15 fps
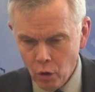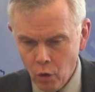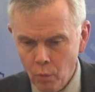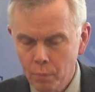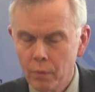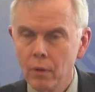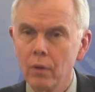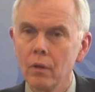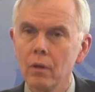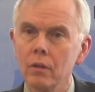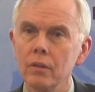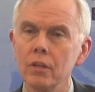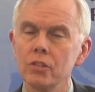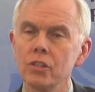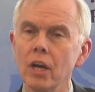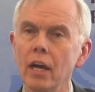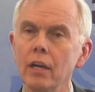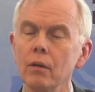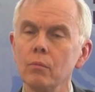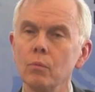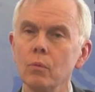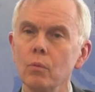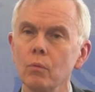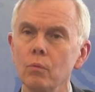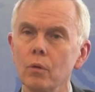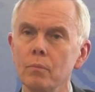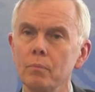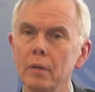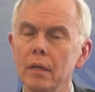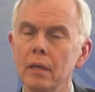hope that China
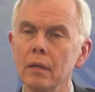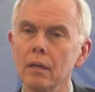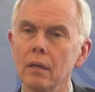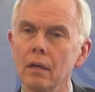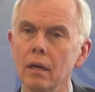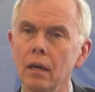would be,